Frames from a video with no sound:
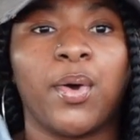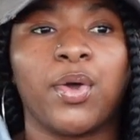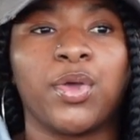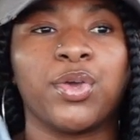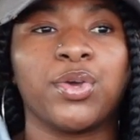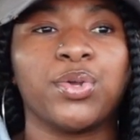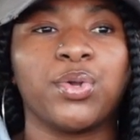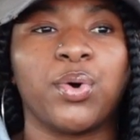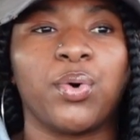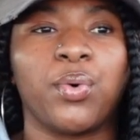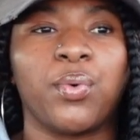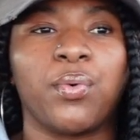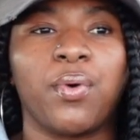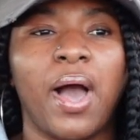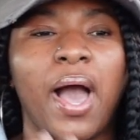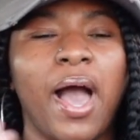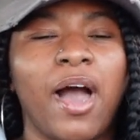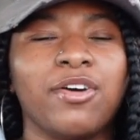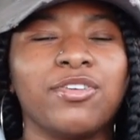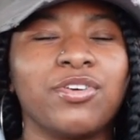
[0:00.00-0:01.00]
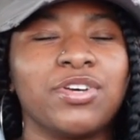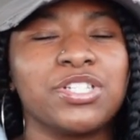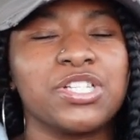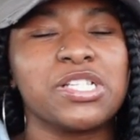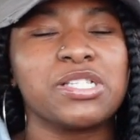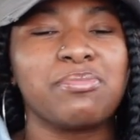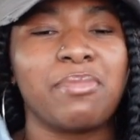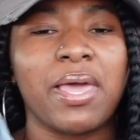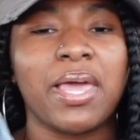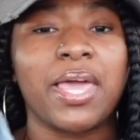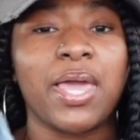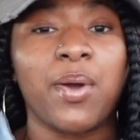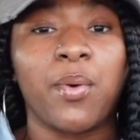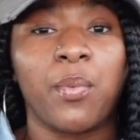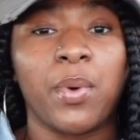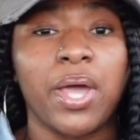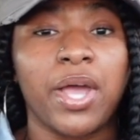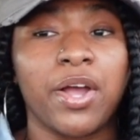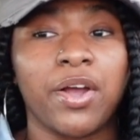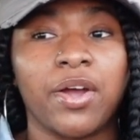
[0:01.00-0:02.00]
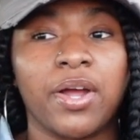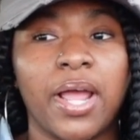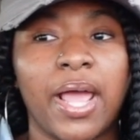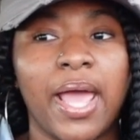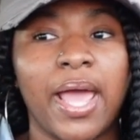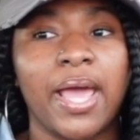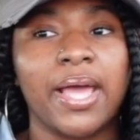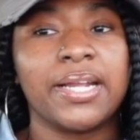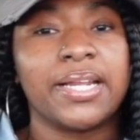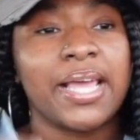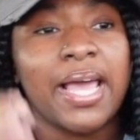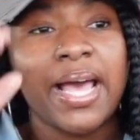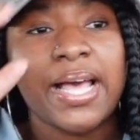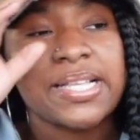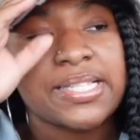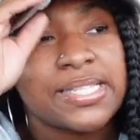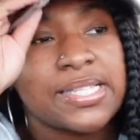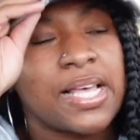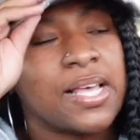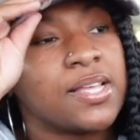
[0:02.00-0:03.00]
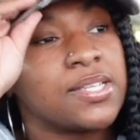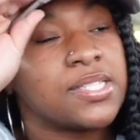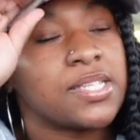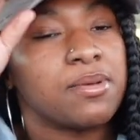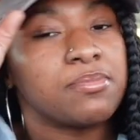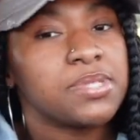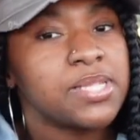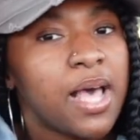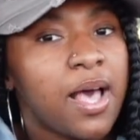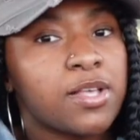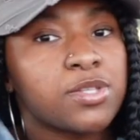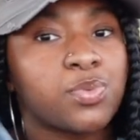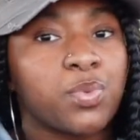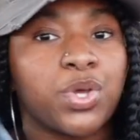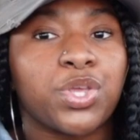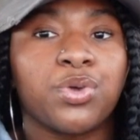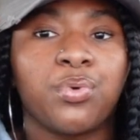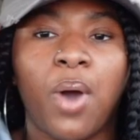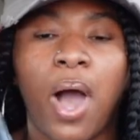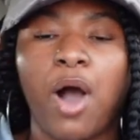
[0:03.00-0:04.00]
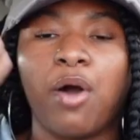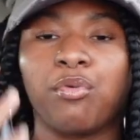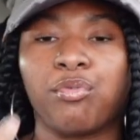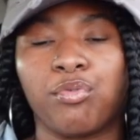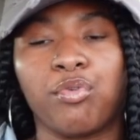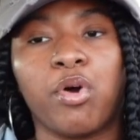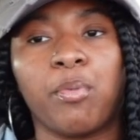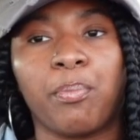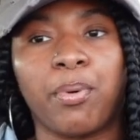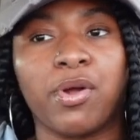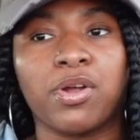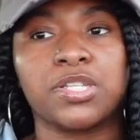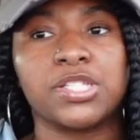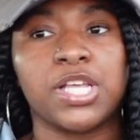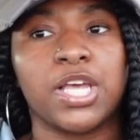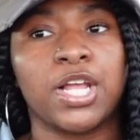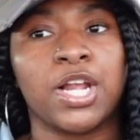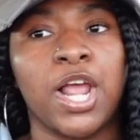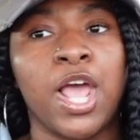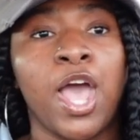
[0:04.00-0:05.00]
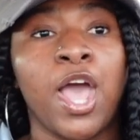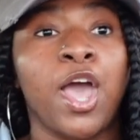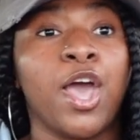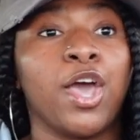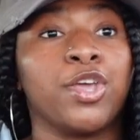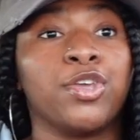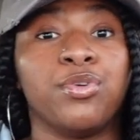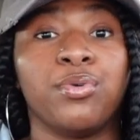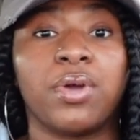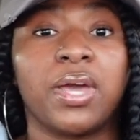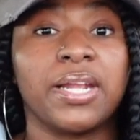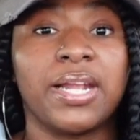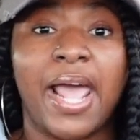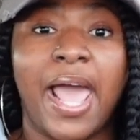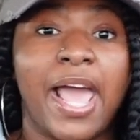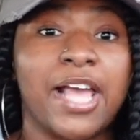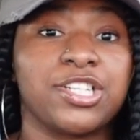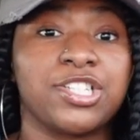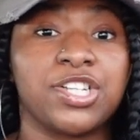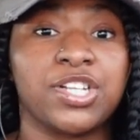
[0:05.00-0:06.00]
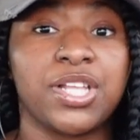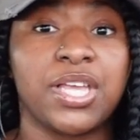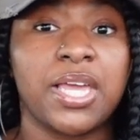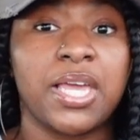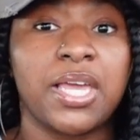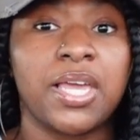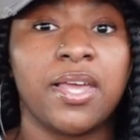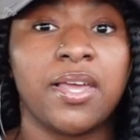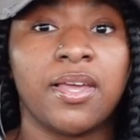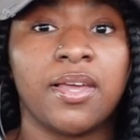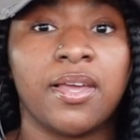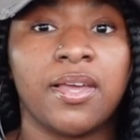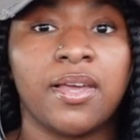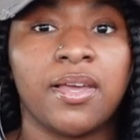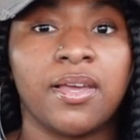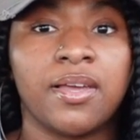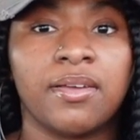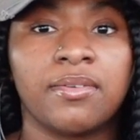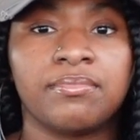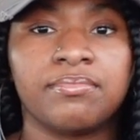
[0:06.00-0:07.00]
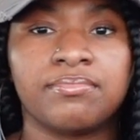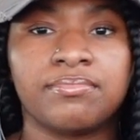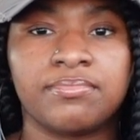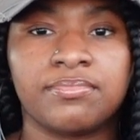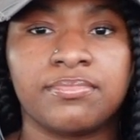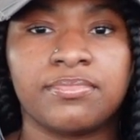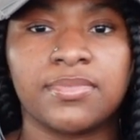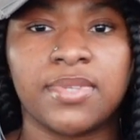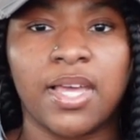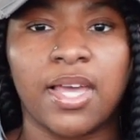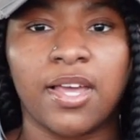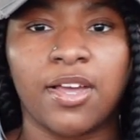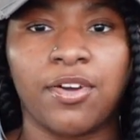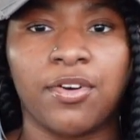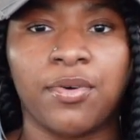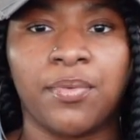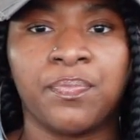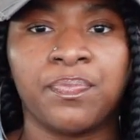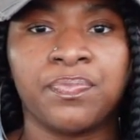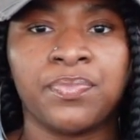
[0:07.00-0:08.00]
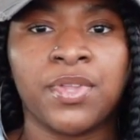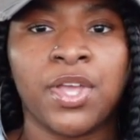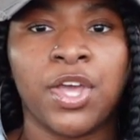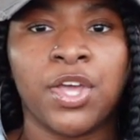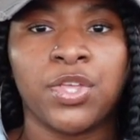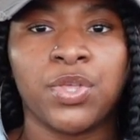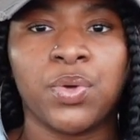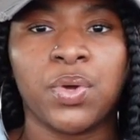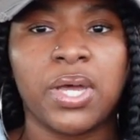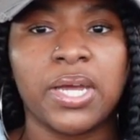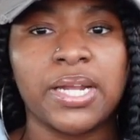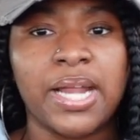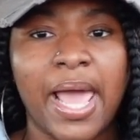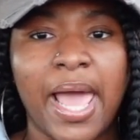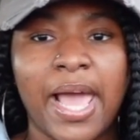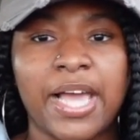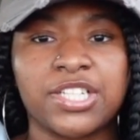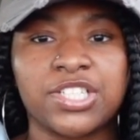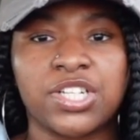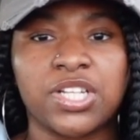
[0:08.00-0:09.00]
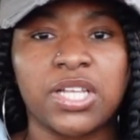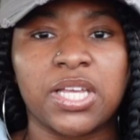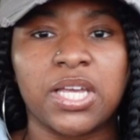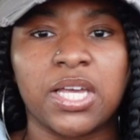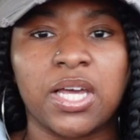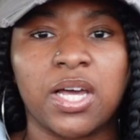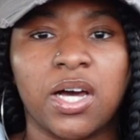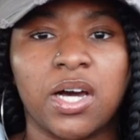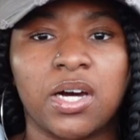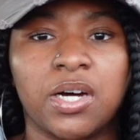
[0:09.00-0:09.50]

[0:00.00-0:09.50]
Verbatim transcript: you know, I don't know, just make it weird. And yes, sometimes when you outgrow a person, you can actually, there you go, you can actually